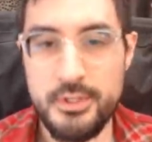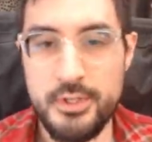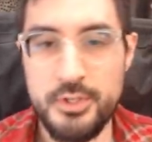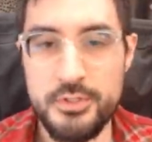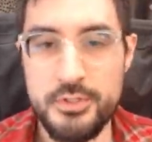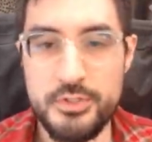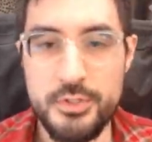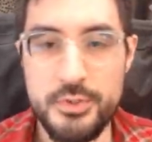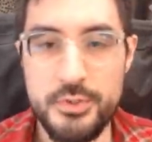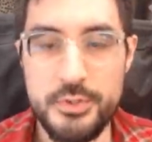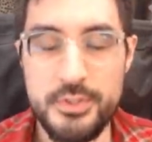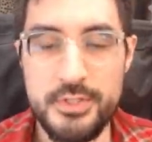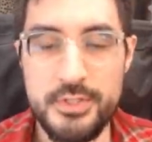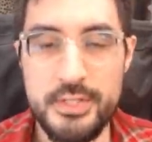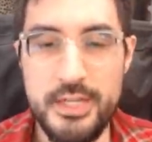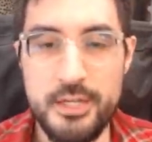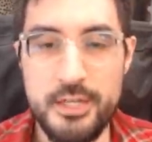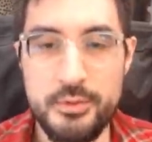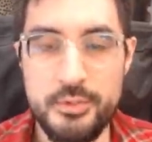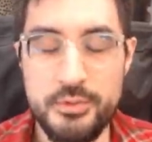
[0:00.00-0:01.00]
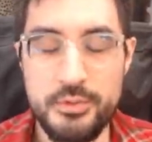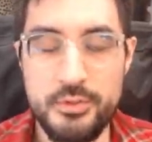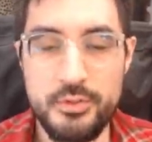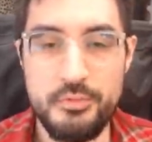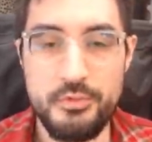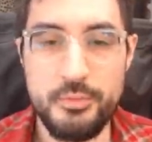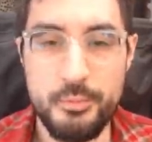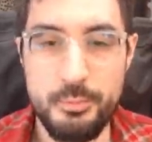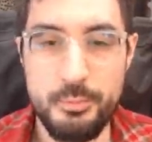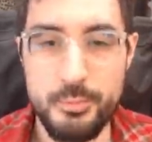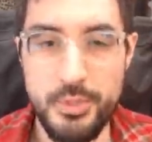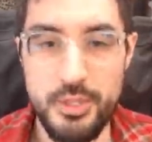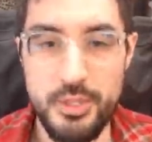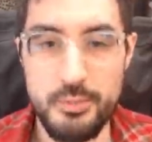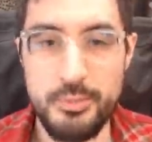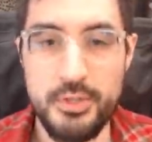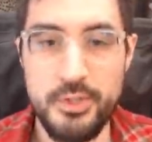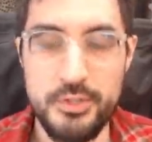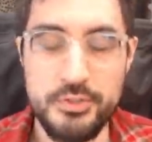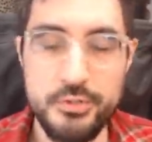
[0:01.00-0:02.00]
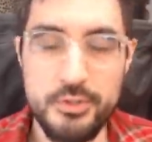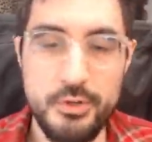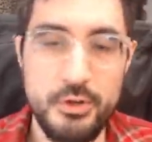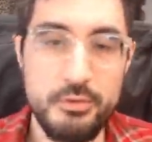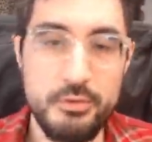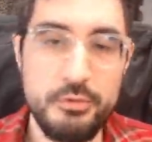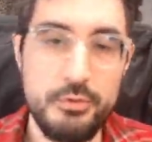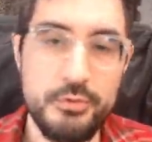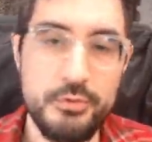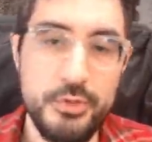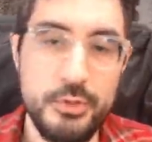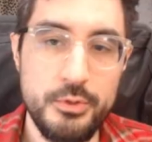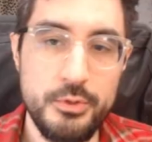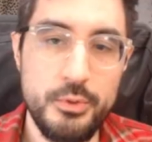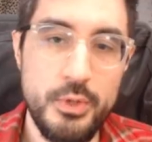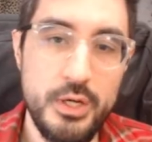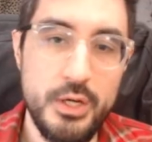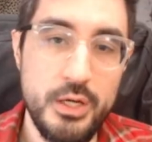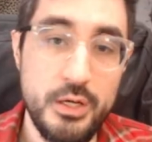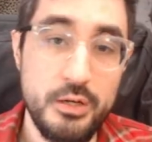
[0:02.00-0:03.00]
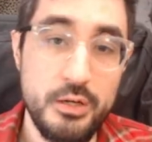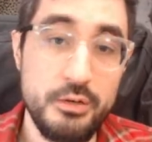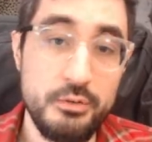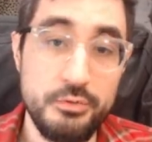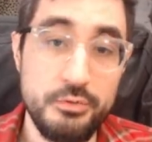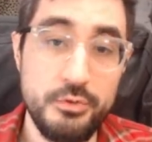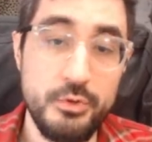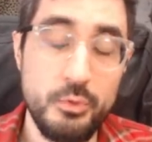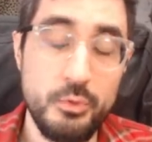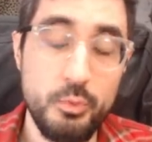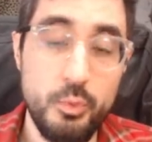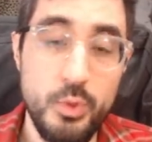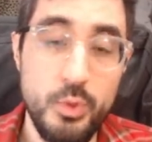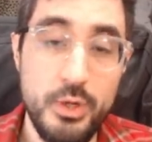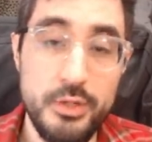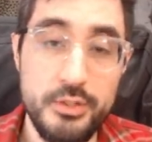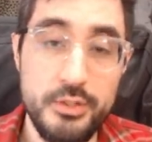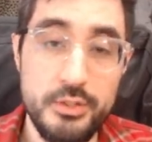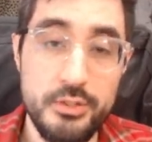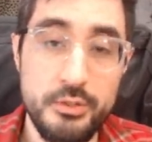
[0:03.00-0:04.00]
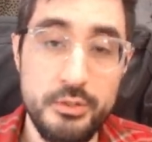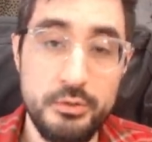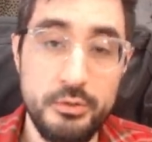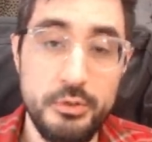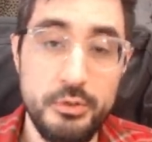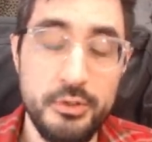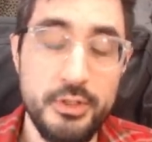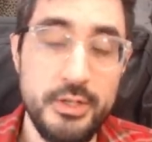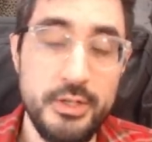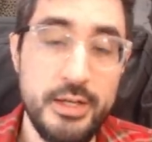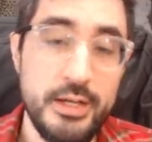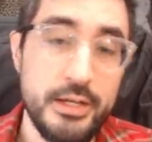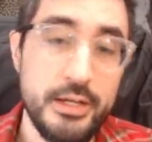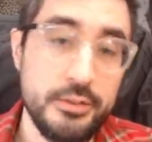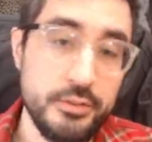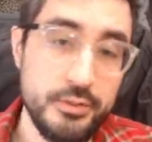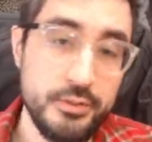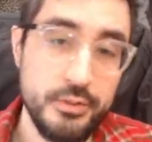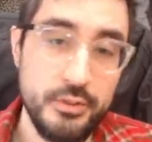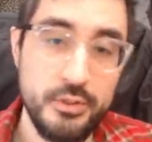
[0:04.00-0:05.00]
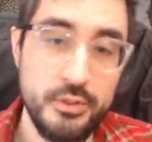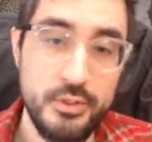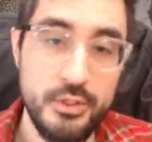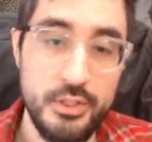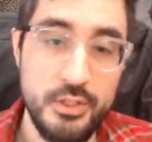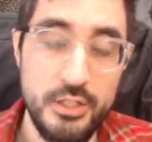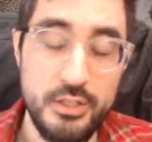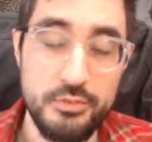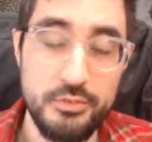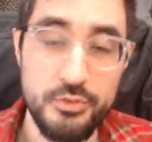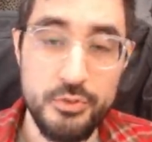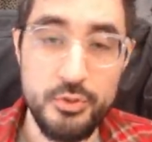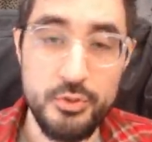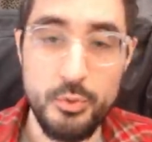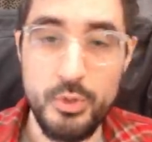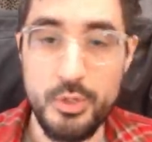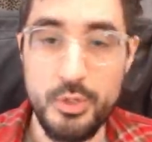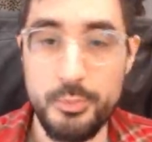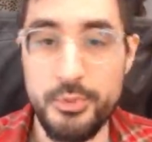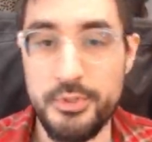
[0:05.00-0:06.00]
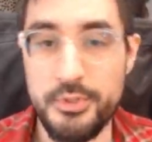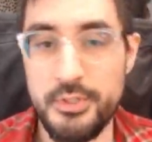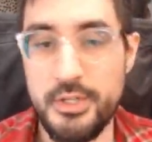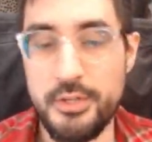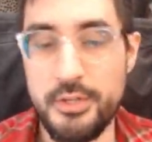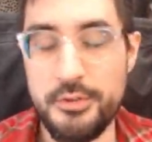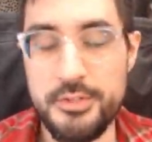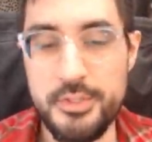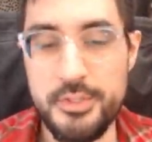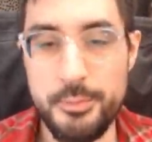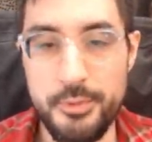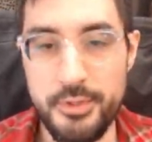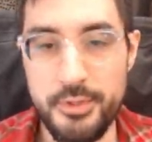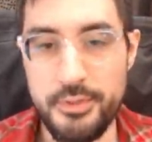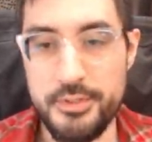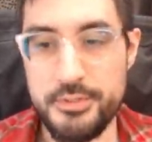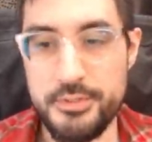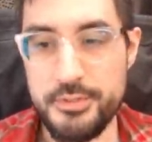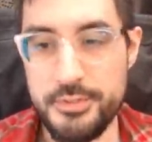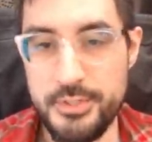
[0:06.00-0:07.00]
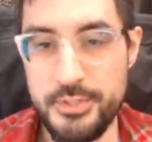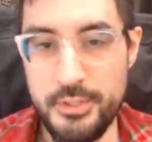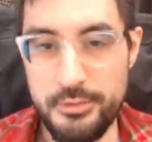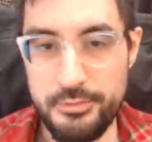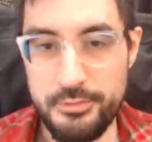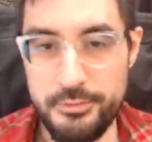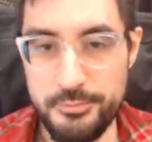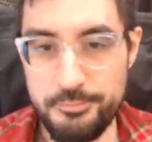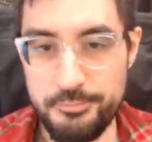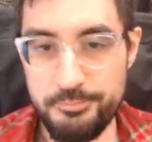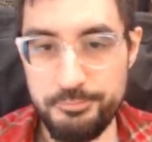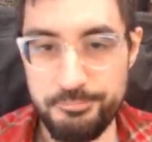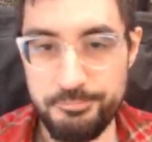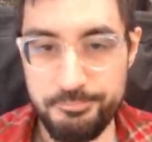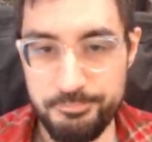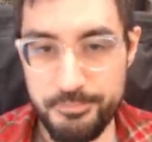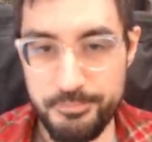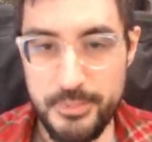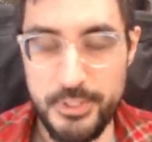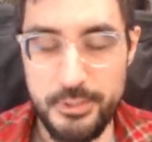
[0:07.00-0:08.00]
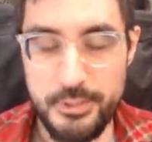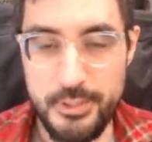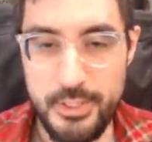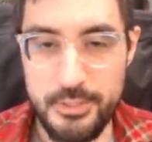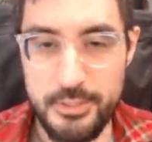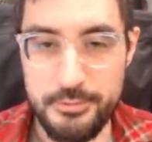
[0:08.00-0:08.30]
so you can get a sort of big picture overview of what you're looking at if you do want to put together something like this yourself. All right,